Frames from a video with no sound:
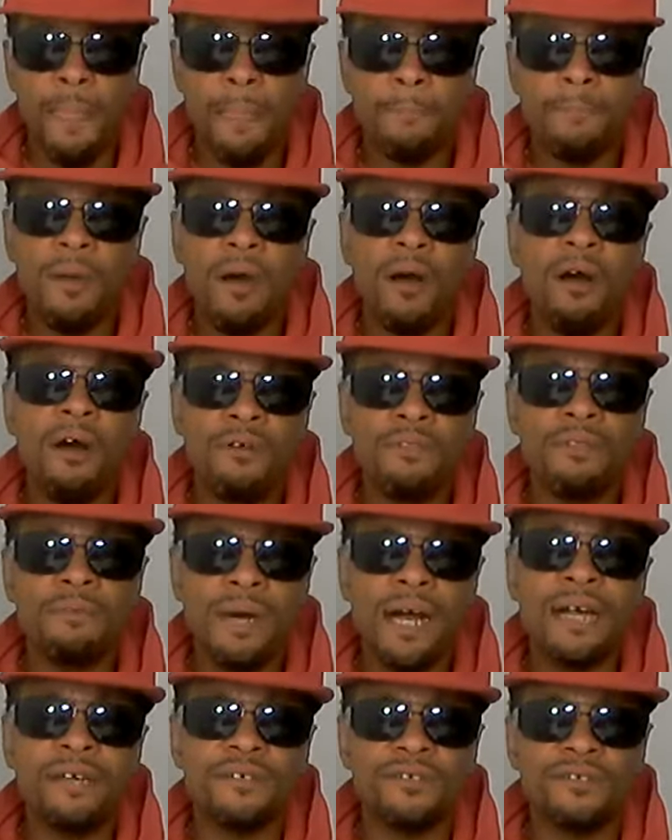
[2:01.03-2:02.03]
All the
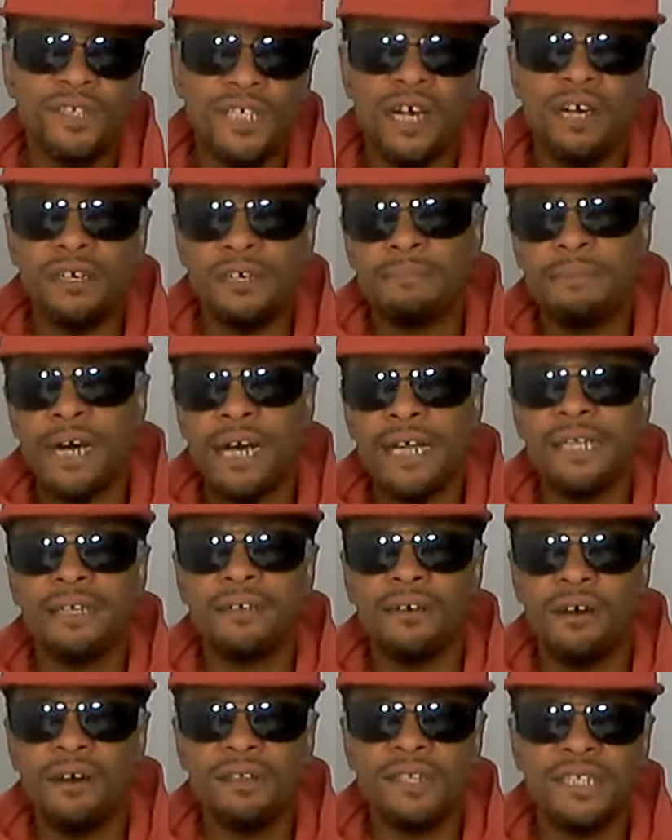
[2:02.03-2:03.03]
boxers talk about it
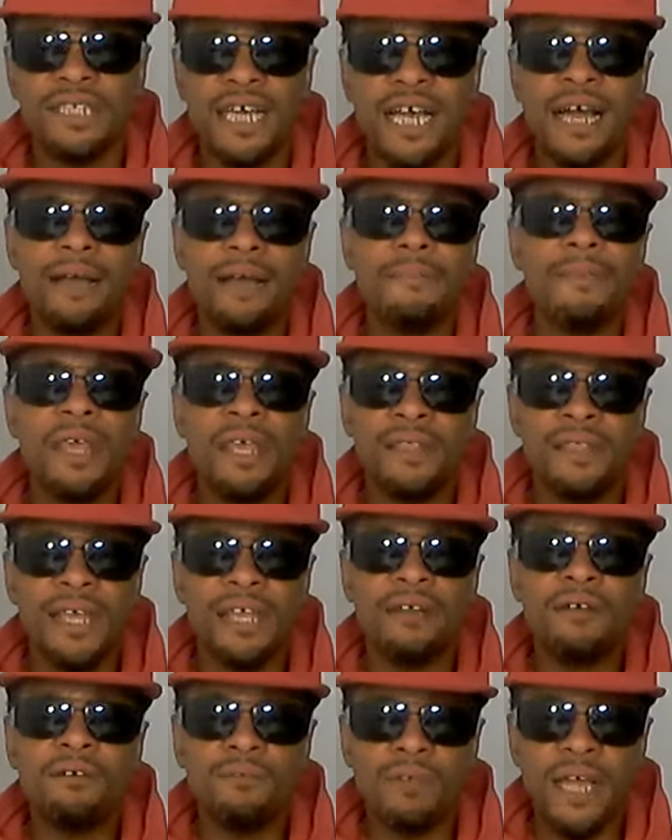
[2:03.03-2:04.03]
all the time. They
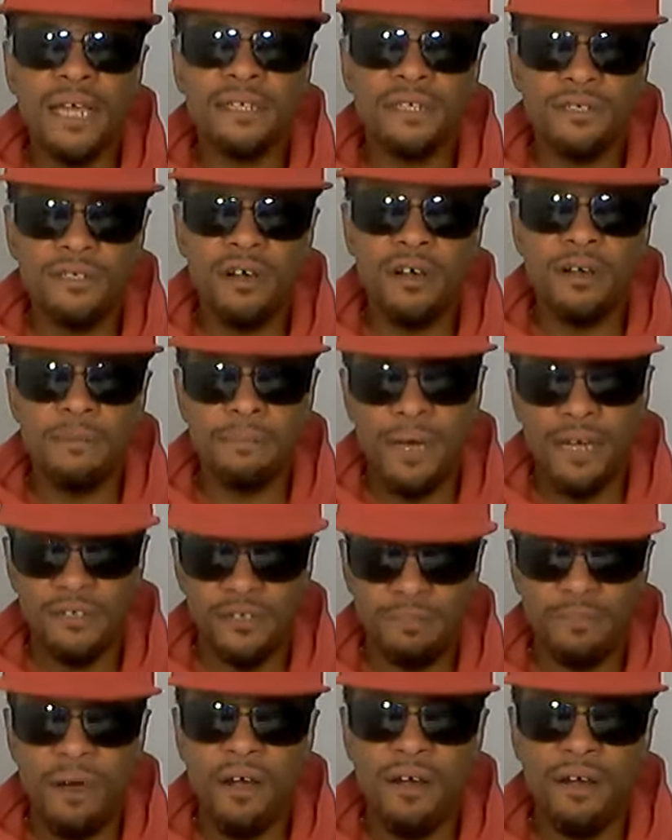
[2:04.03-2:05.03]
don't like to talk about
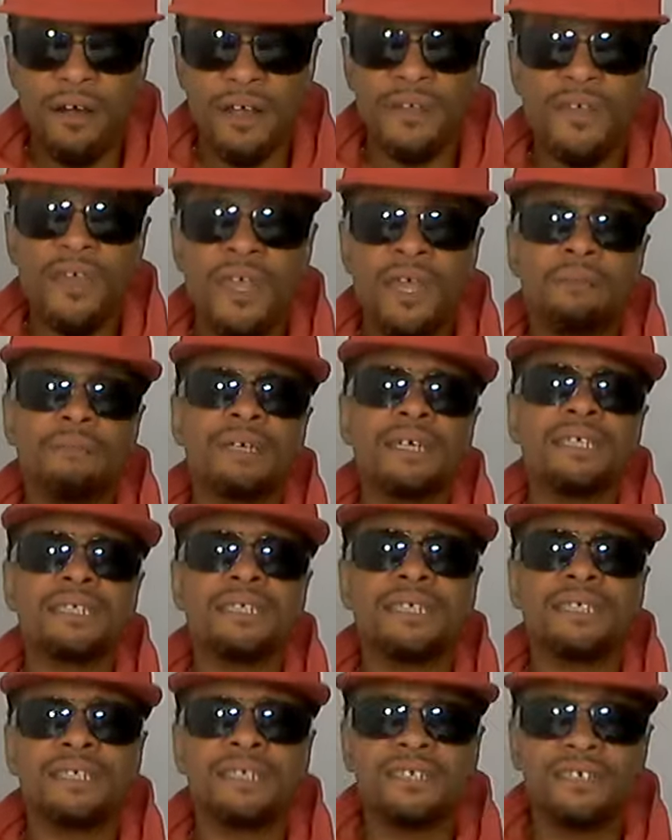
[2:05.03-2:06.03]
sparring because
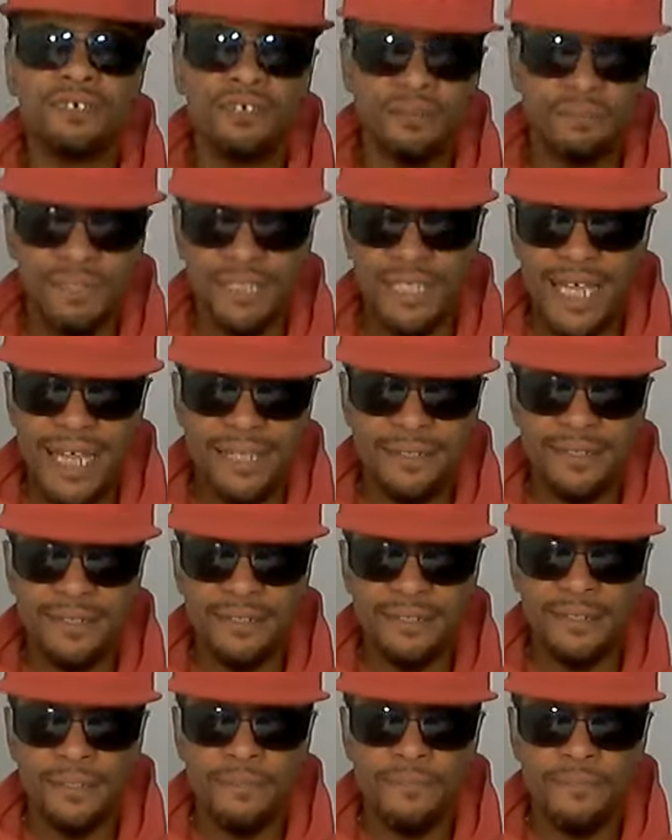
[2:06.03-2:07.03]
there's circumstances.
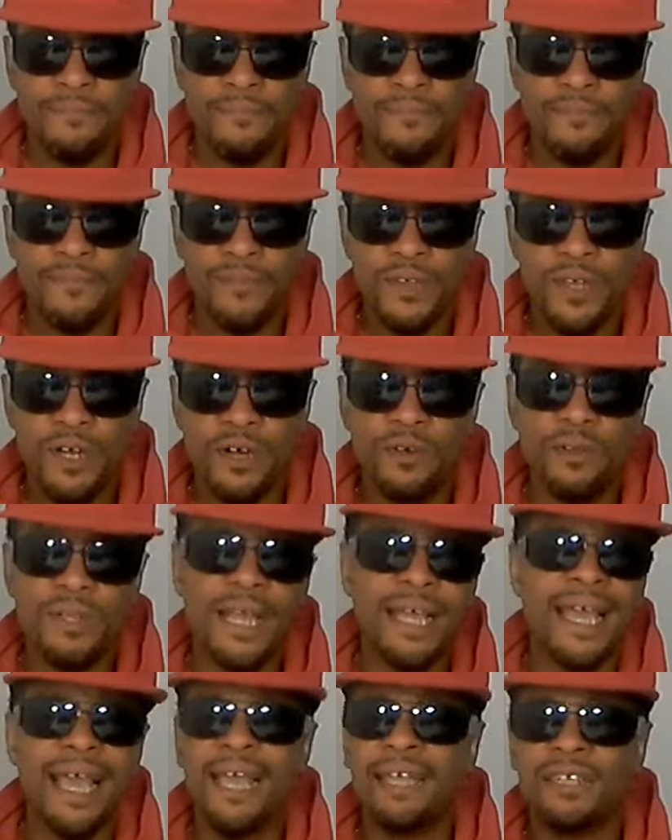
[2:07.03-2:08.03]
You know,
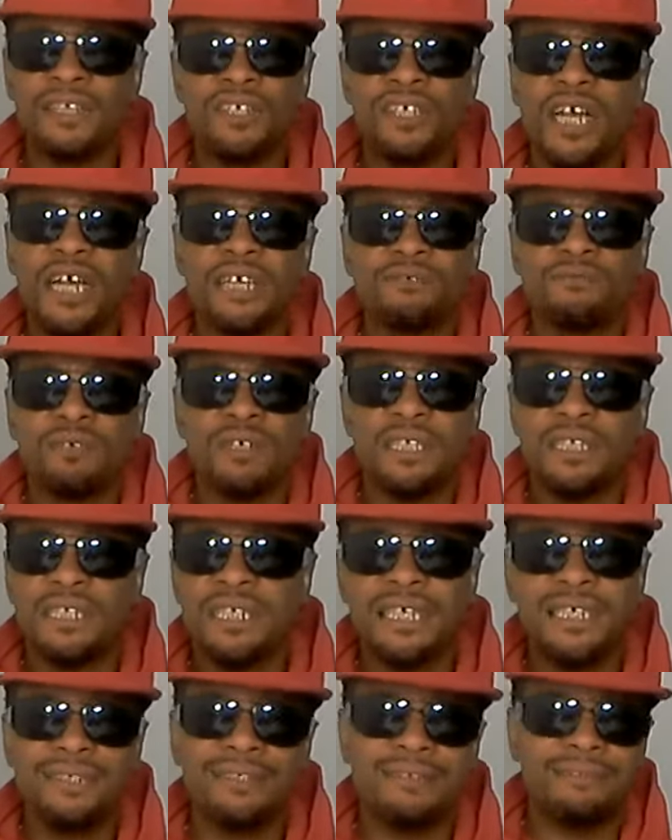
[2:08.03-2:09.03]
like Anthony Joshua could have
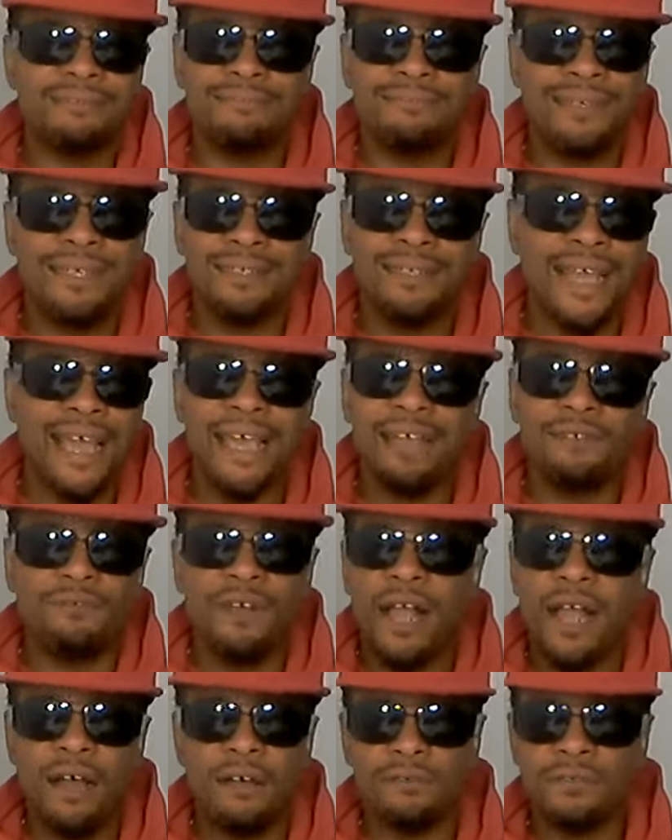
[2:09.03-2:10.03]
done eight
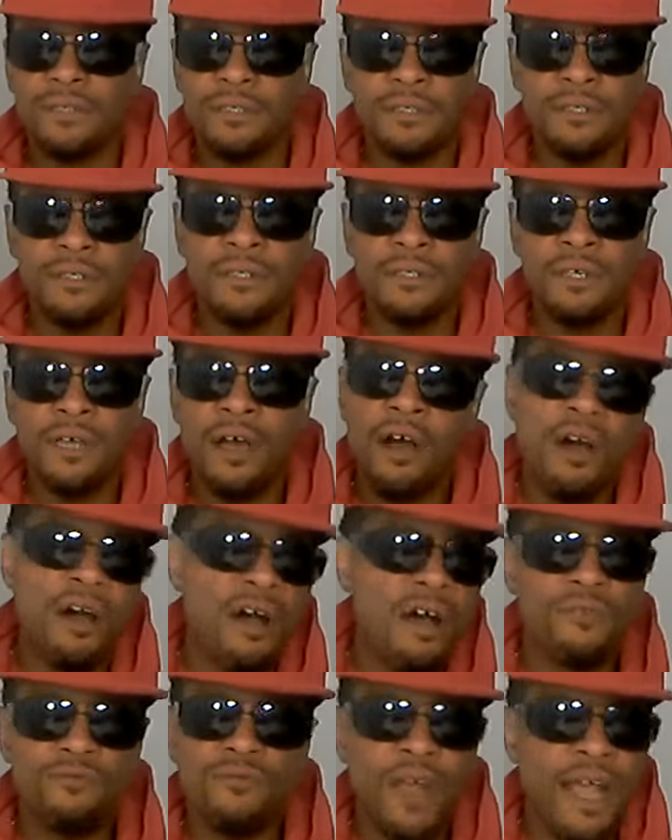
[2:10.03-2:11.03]
rounds,
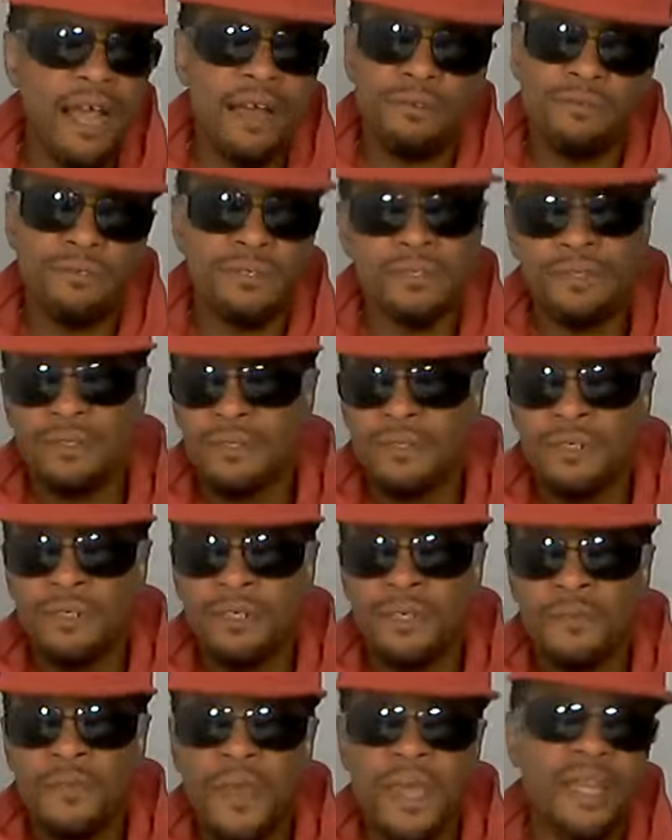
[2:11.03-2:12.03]
hard rounds,
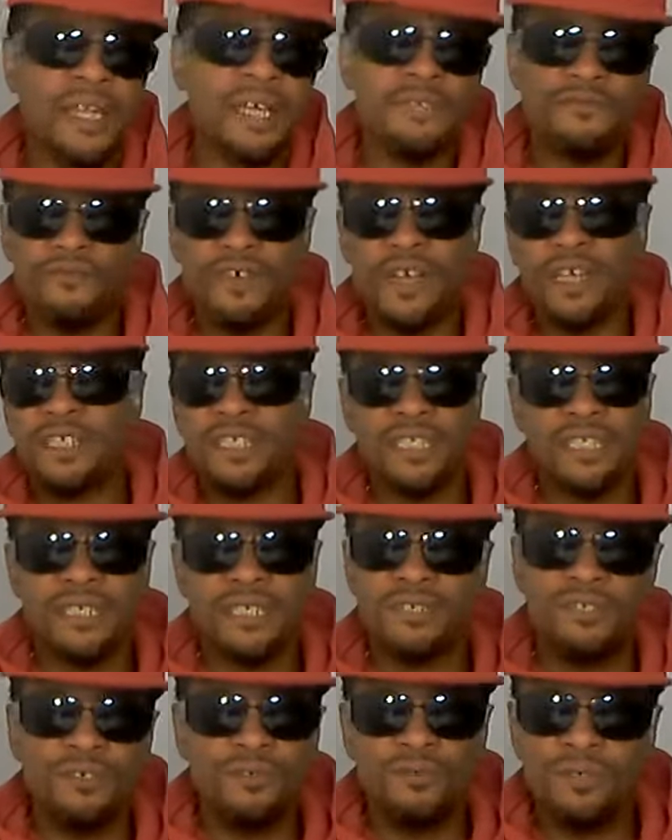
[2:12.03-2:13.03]
and a fresh
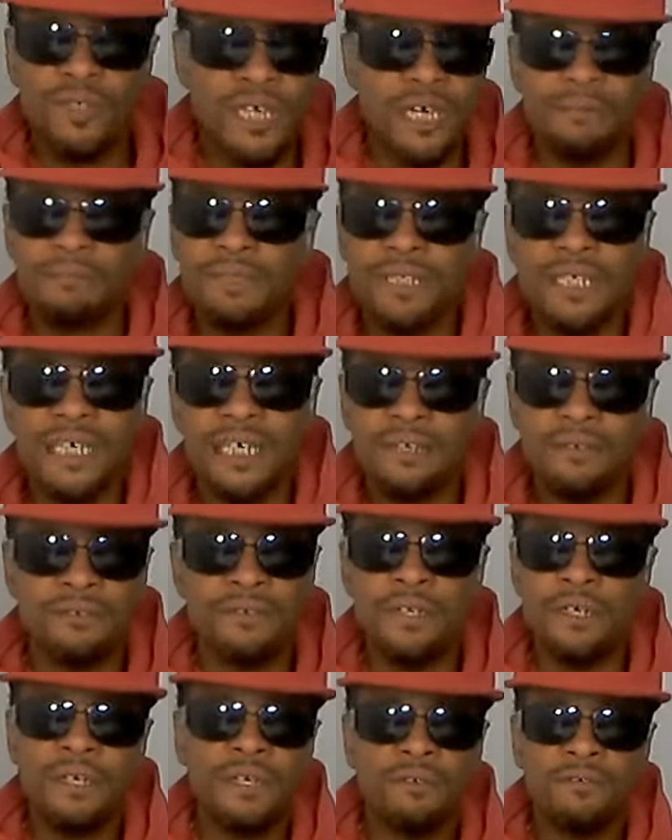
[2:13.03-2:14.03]
dude comes in,
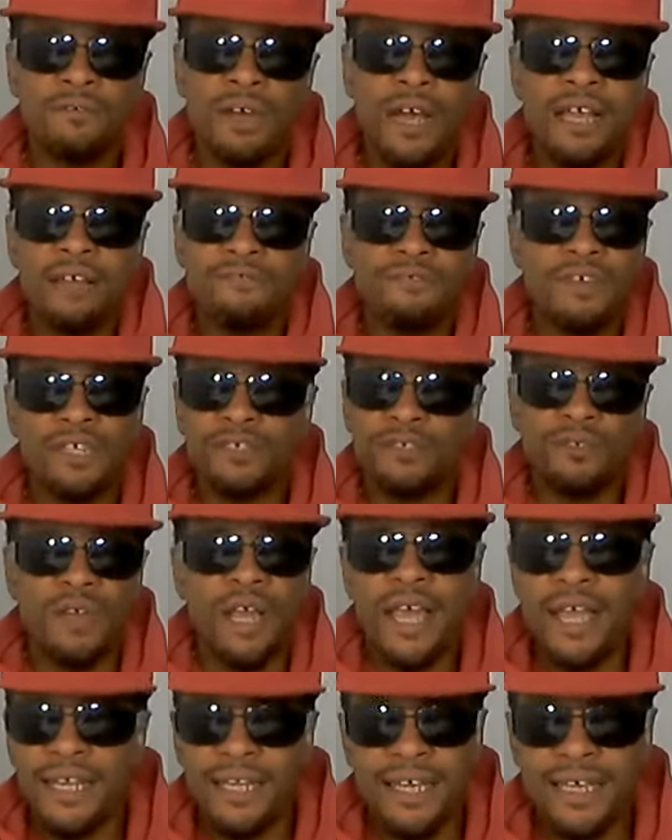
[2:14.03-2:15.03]
right, fresh dude,
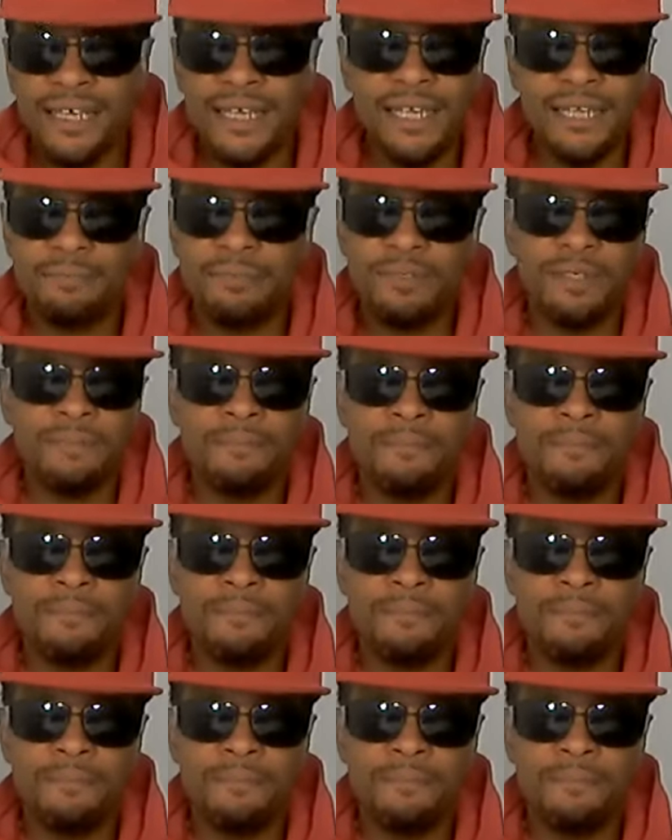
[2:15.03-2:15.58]
and, and clips him.